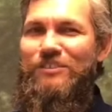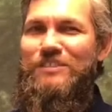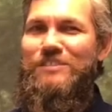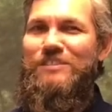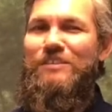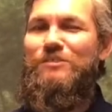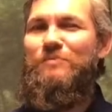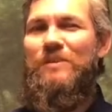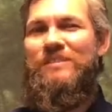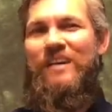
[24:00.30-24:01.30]
and still
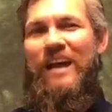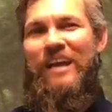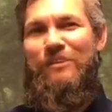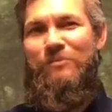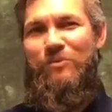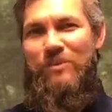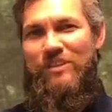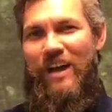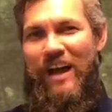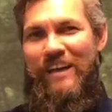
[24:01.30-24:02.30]
spent time with
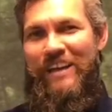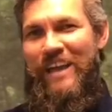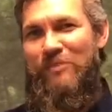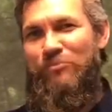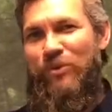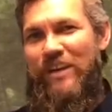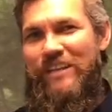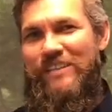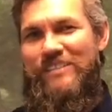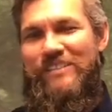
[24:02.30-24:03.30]
God and
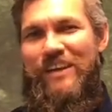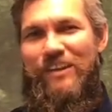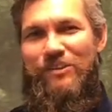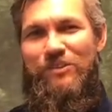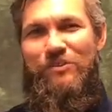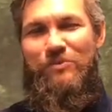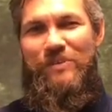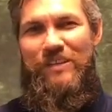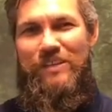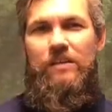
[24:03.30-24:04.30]
prayed together with
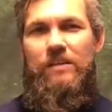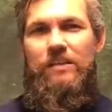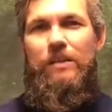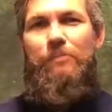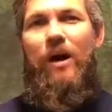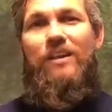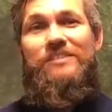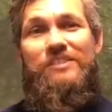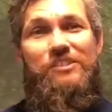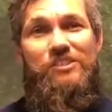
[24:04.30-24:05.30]
him. The
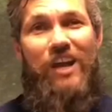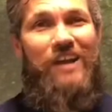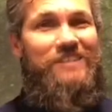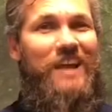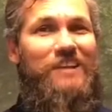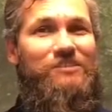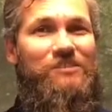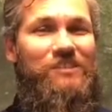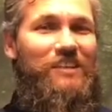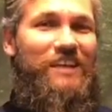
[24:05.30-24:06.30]
politicians caught
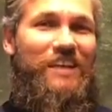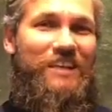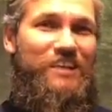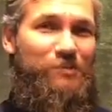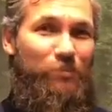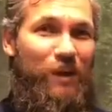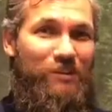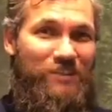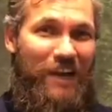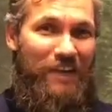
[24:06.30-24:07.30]
Daniel in his prayer
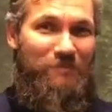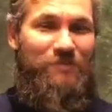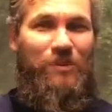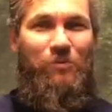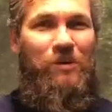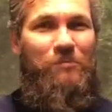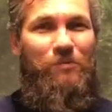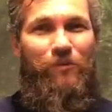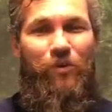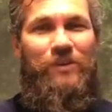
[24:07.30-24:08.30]
time, went
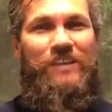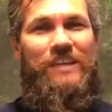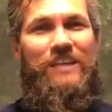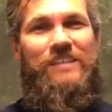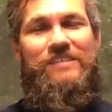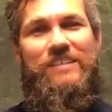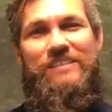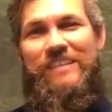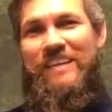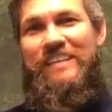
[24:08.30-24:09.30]
before the king and said,
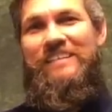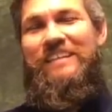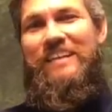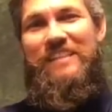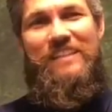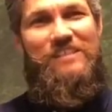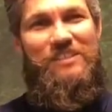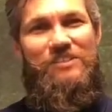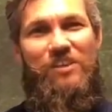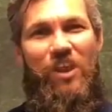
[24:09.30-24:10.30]
"King, this
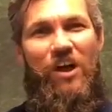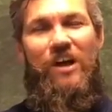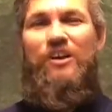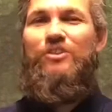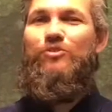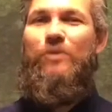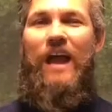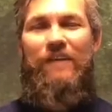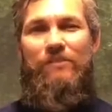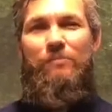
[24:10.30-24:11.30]
is the law. You
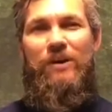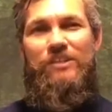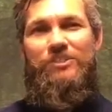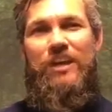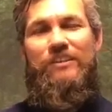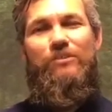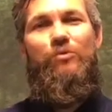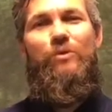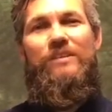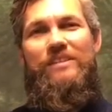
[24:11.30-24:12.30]
have to punish Daniel
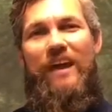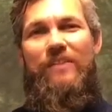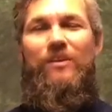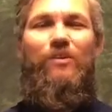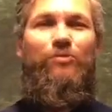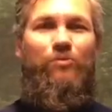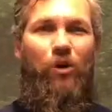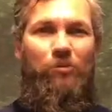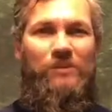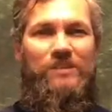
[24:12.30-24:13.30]
with death, throw
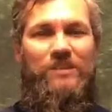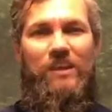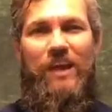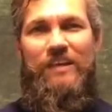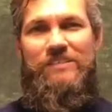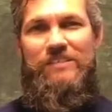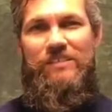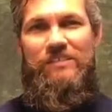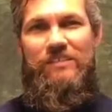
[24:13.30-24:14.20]
him into the lion's den."